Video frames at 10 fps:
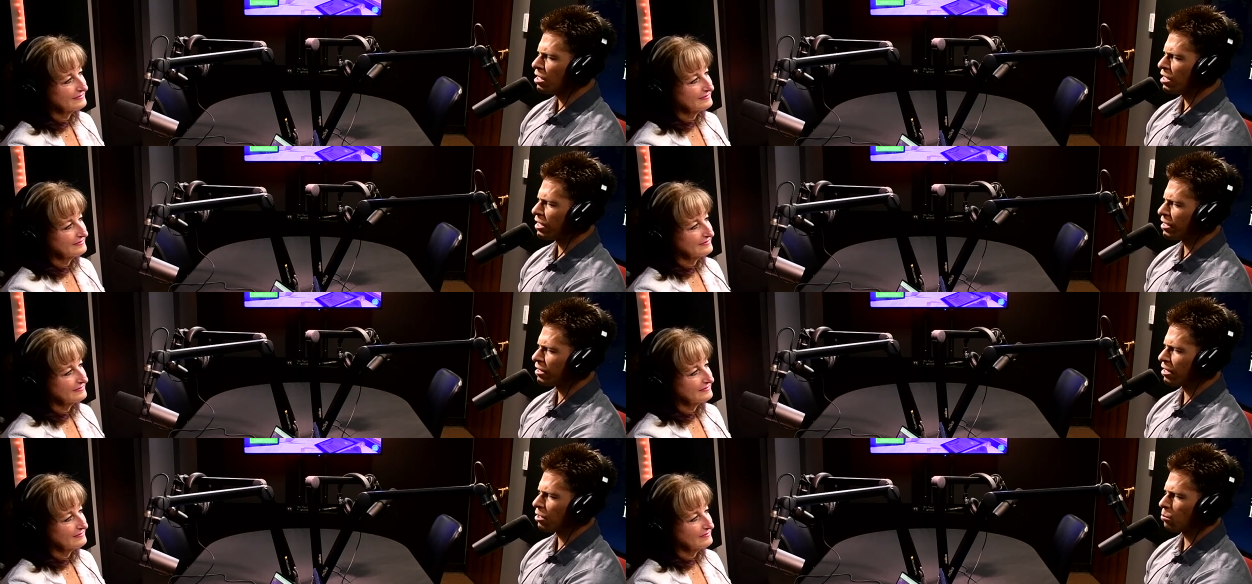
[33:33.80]
Speaker 1: And
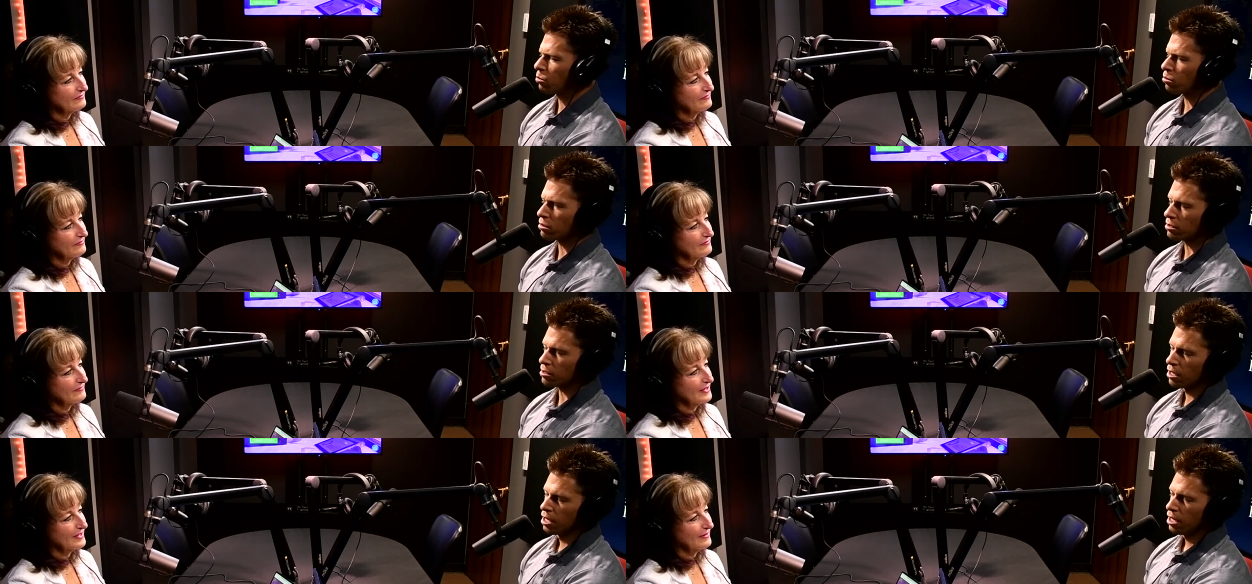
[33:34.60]
again, that number
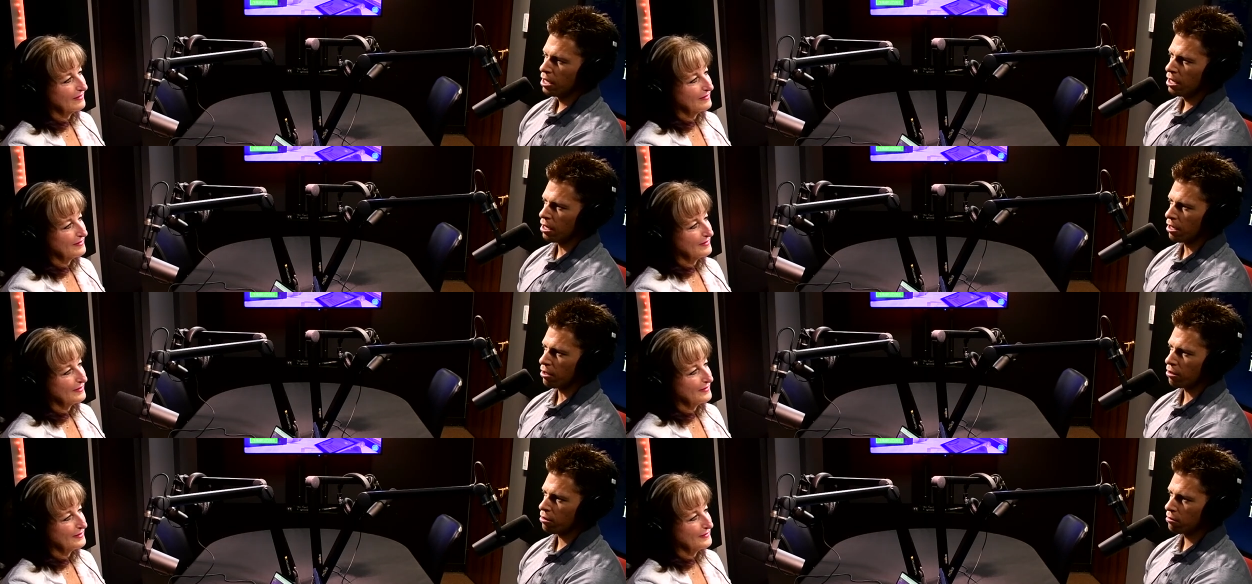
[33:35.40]
was
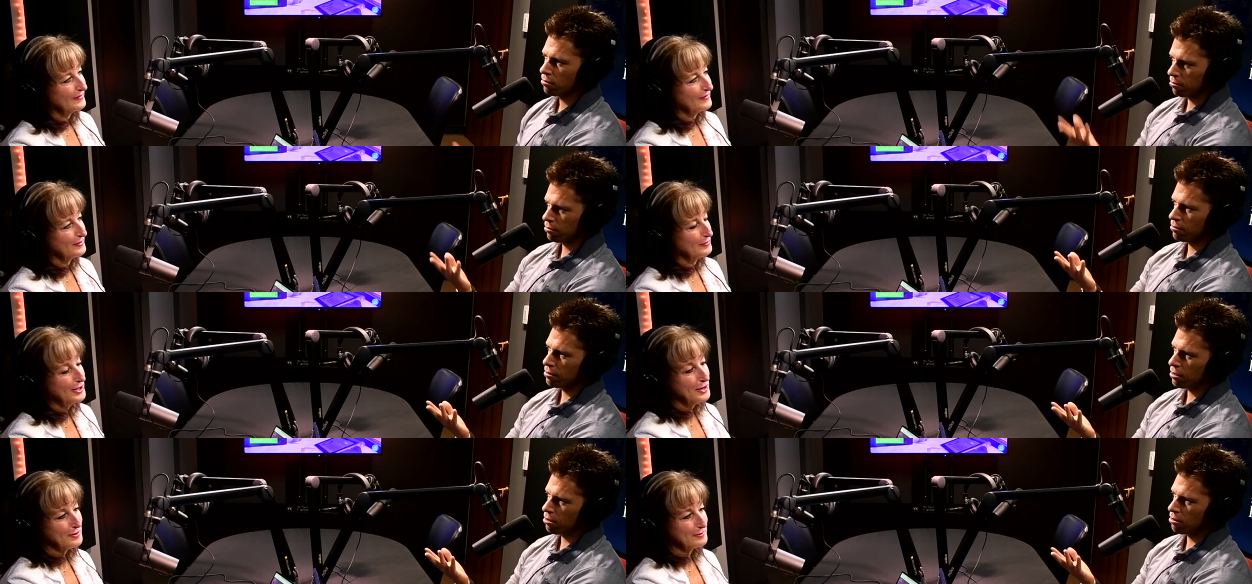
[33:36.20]
uh,
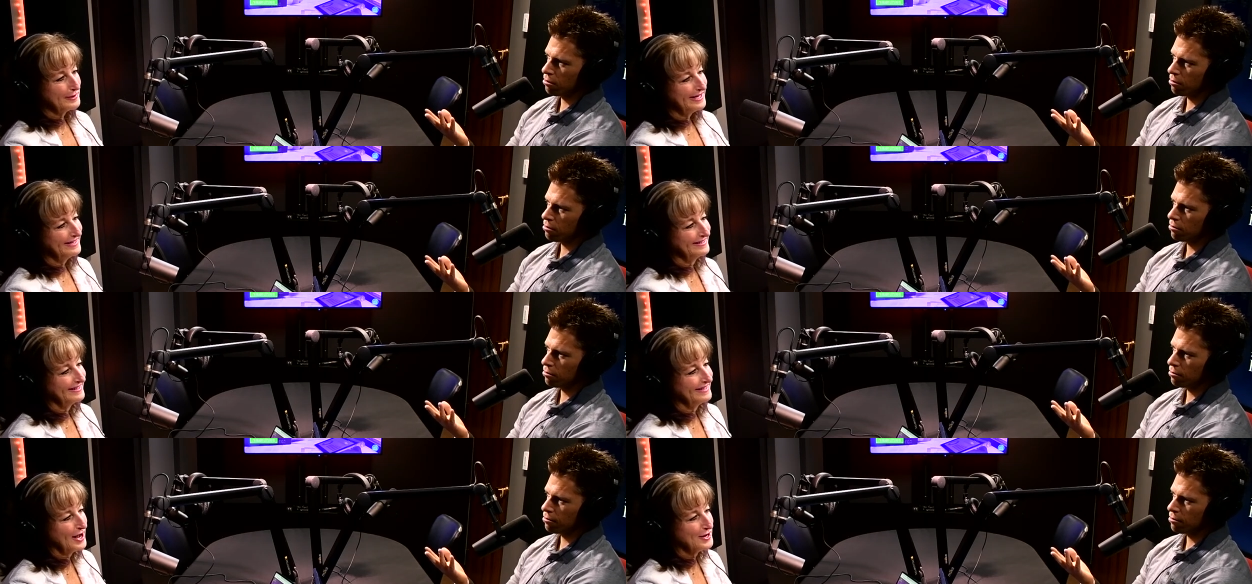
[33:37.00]
Speaker 2: 303
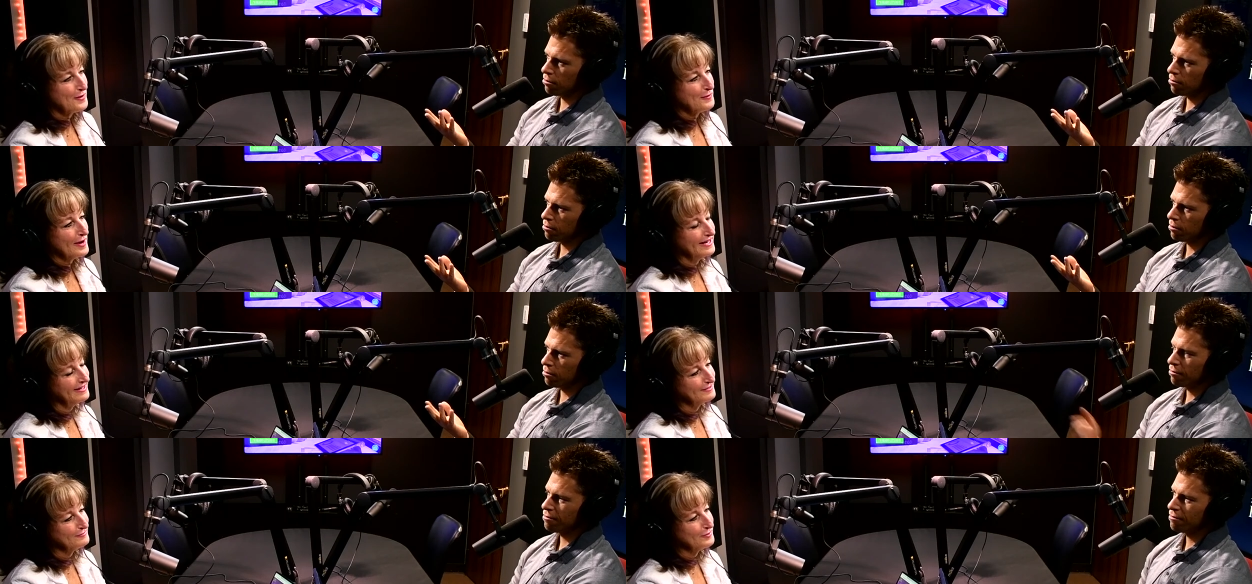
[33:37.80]

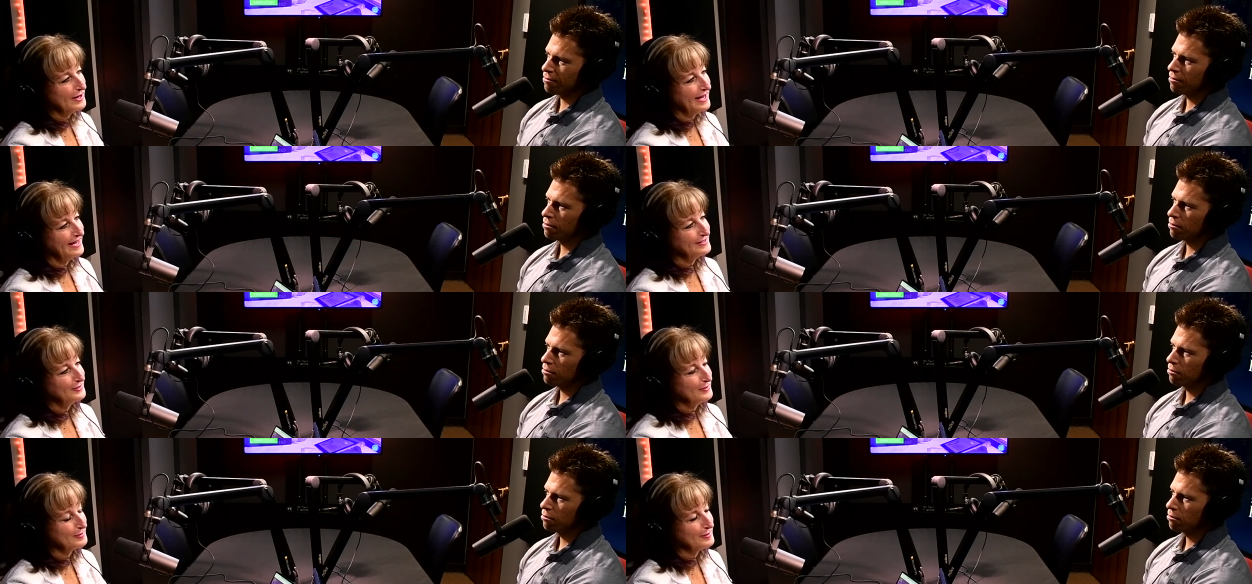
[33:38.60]
901
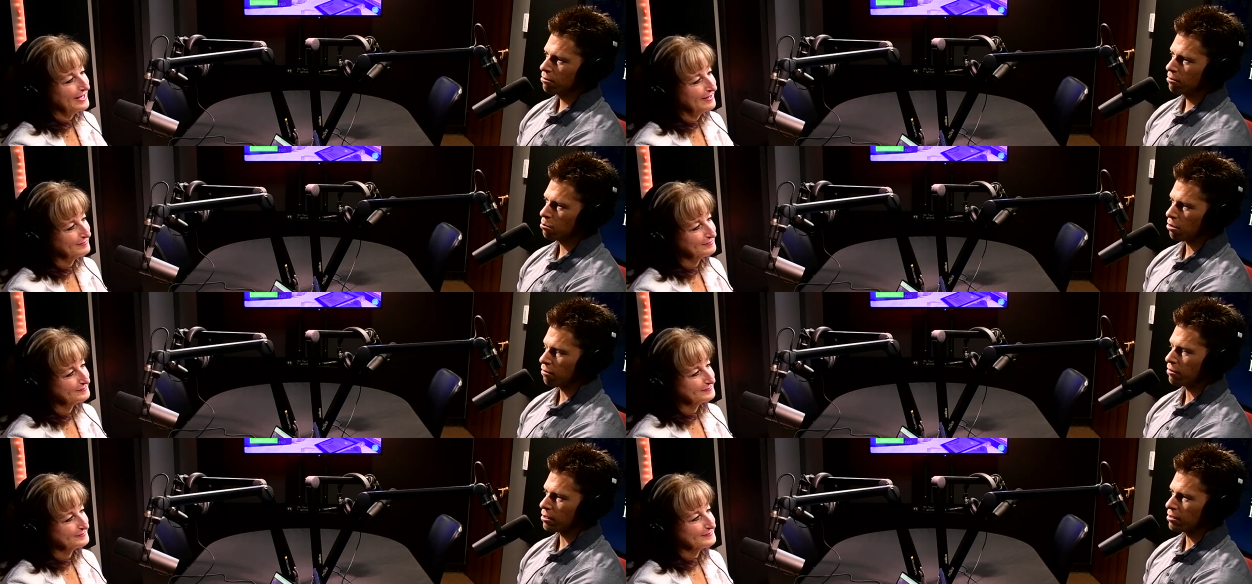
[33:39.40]
4823.
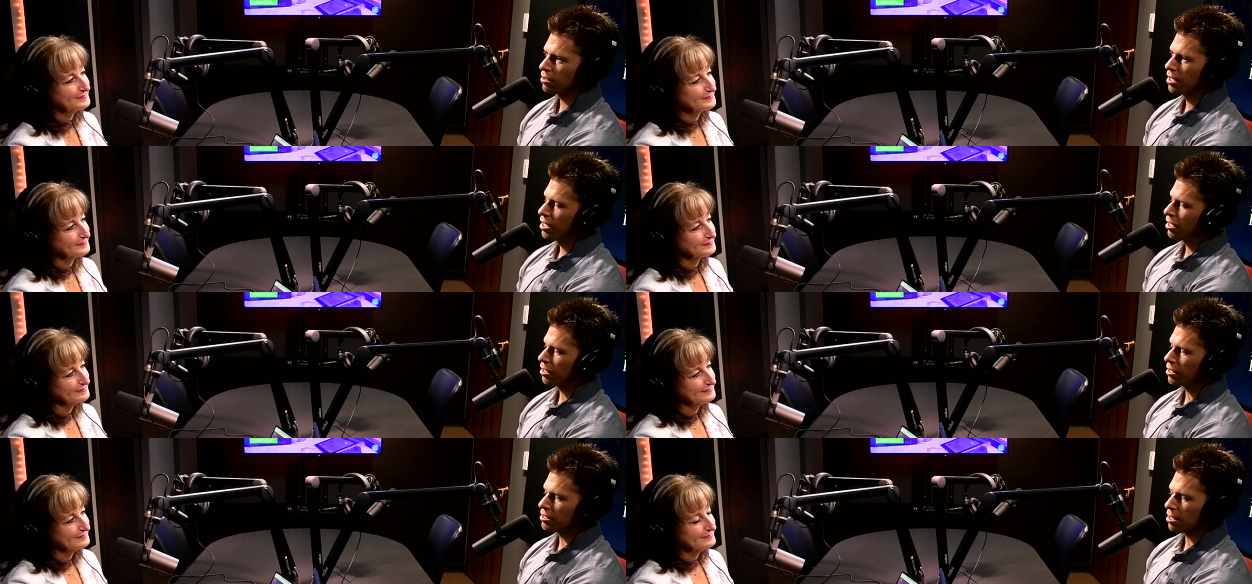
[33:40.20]
Speaker 1: Perfect.
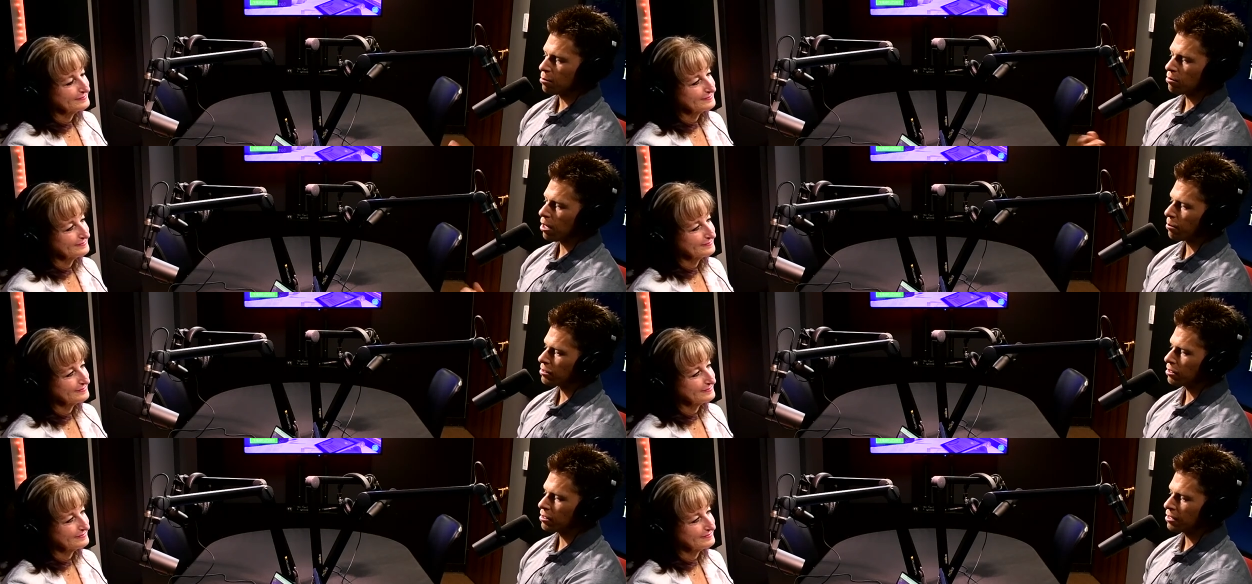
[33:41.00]
Again, Deborah
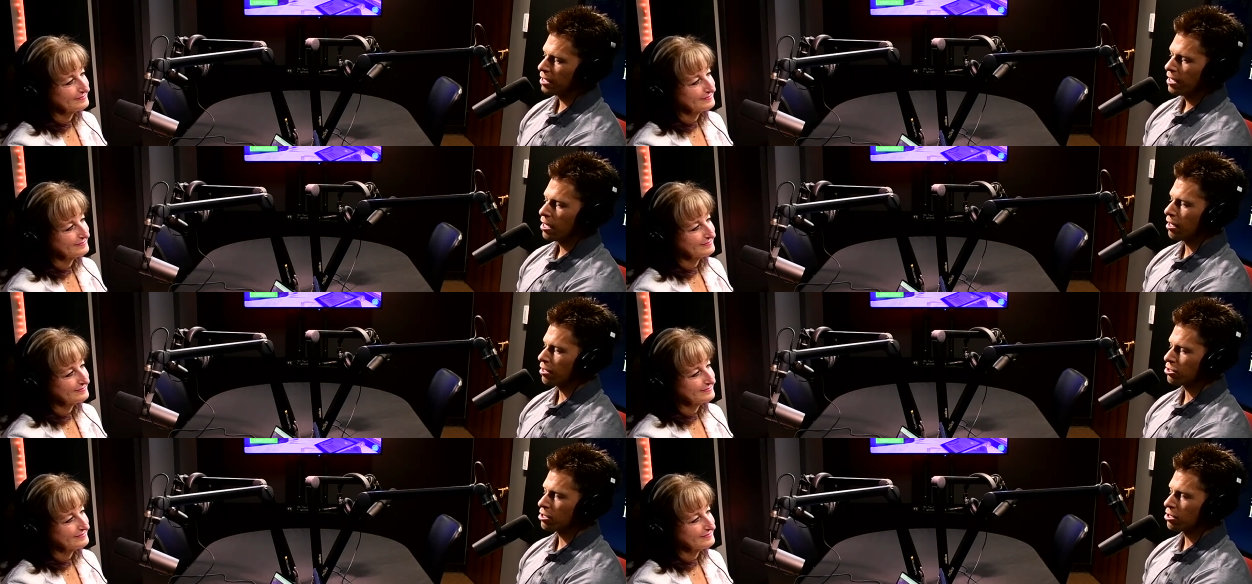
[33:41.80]
Robinson, uh,